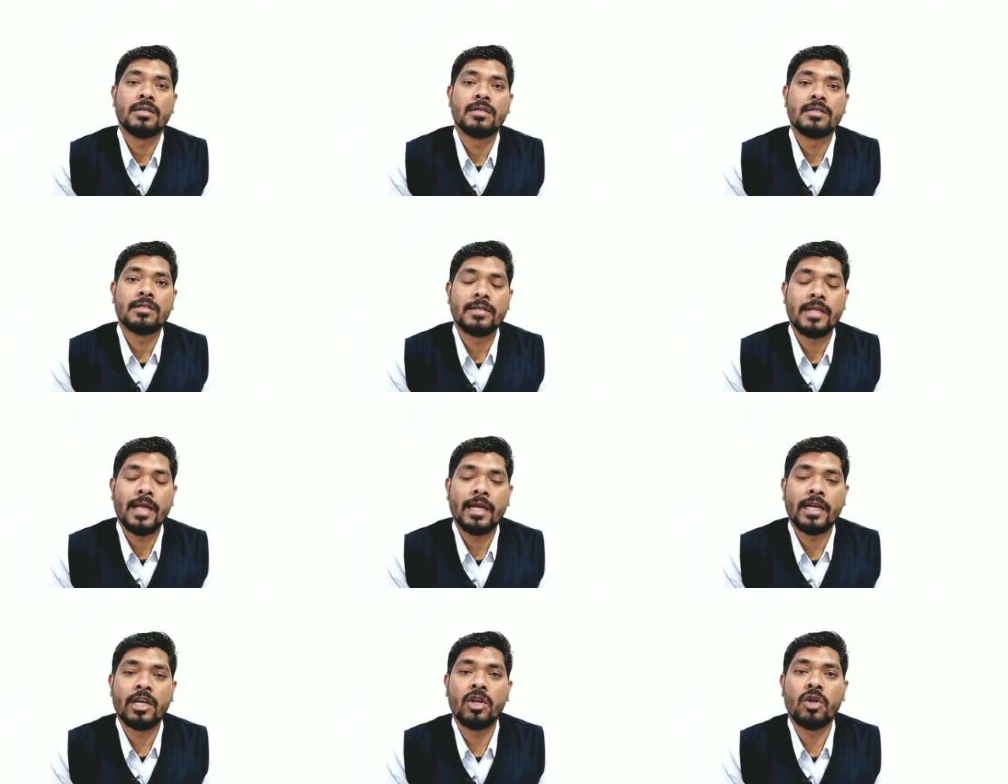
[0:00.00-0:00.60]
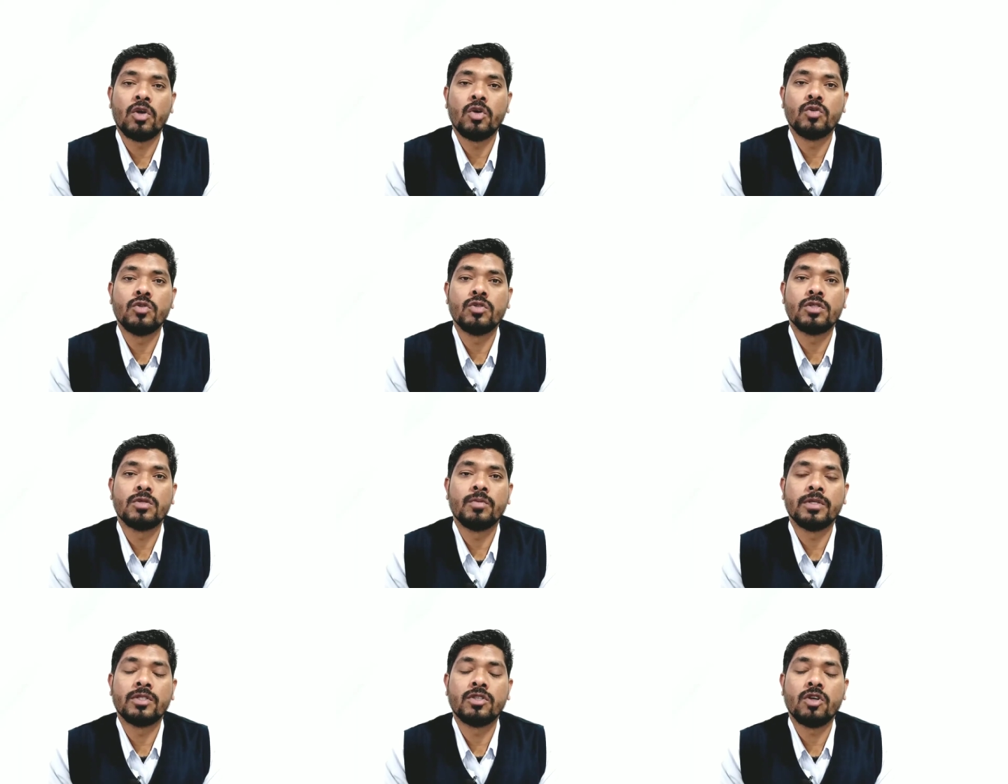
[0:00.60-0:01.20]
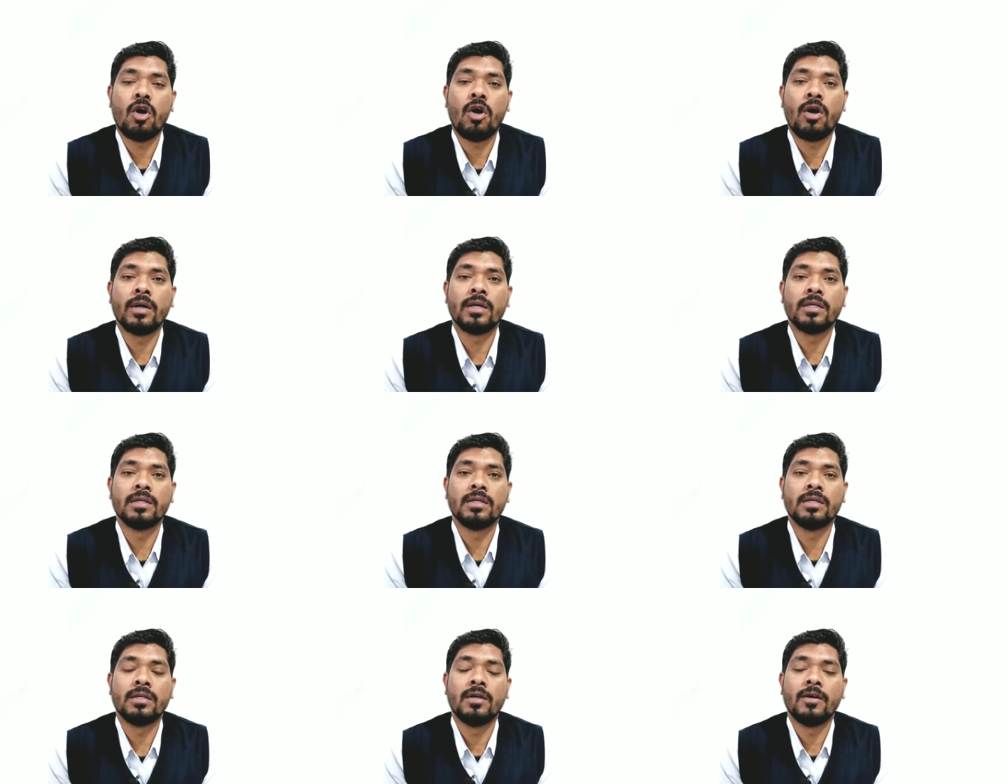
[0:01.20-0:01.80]
cyclones which
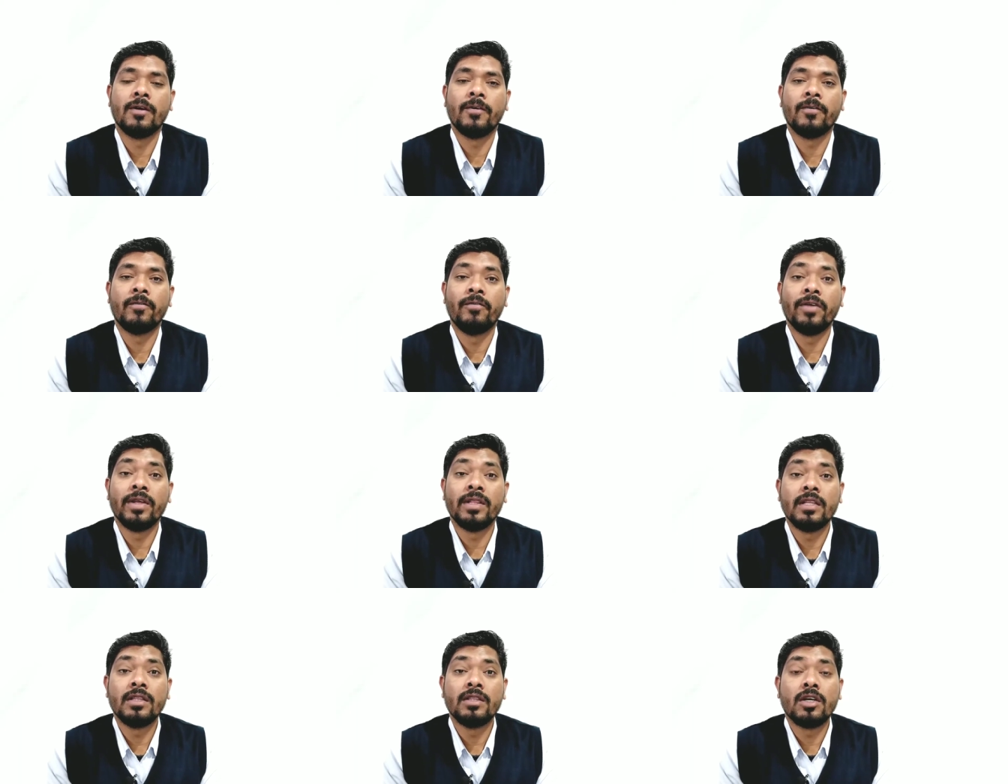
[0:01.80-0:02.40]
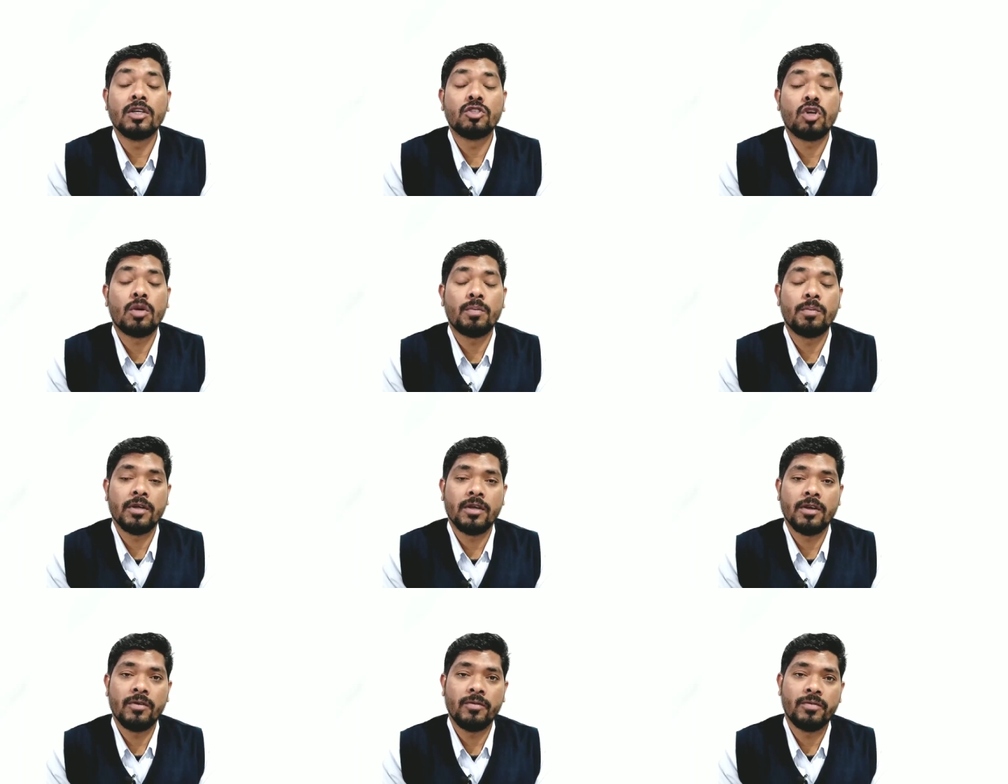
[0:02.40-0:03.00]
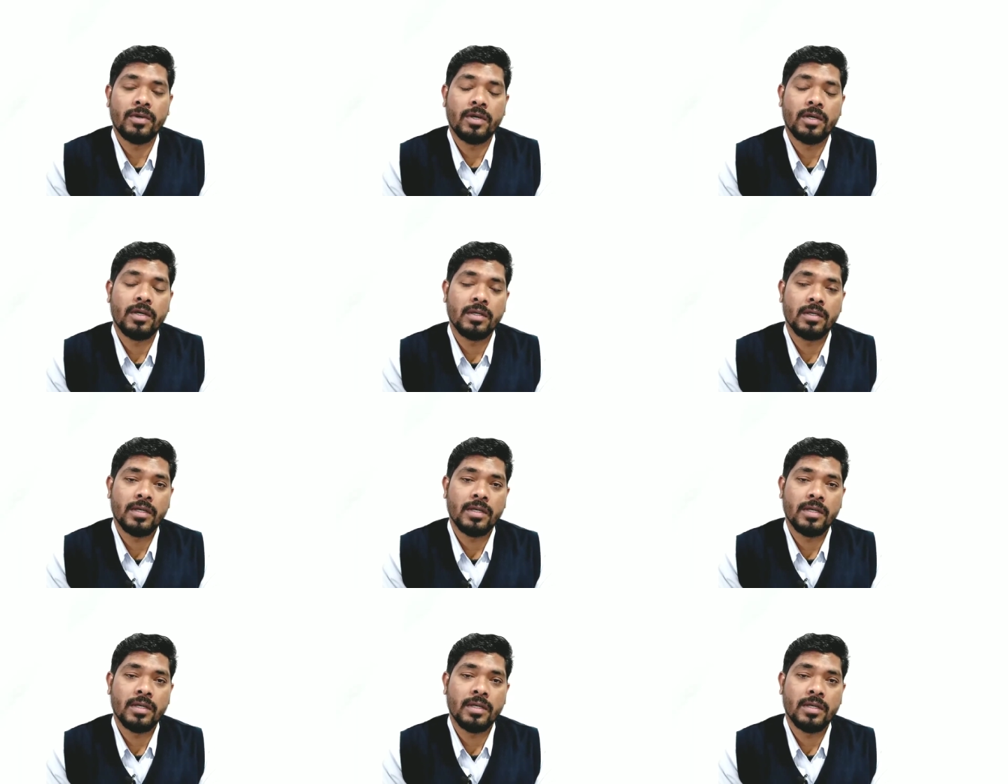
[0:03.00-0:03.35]
occur within the Tropic of